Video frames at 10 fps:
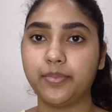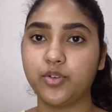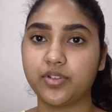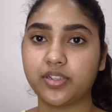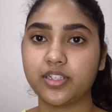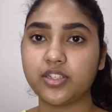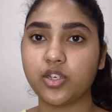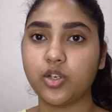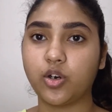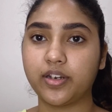using this
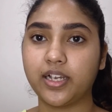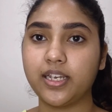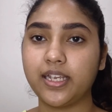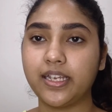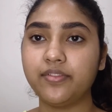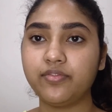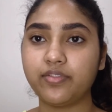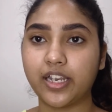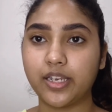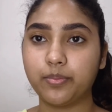L'Oreal
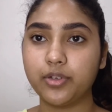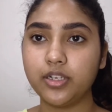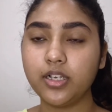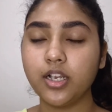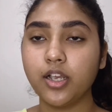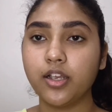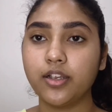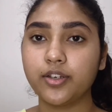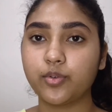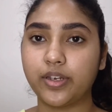Infallible
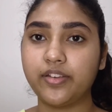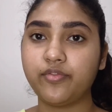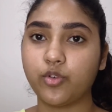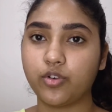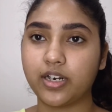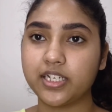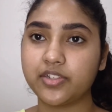24 Hours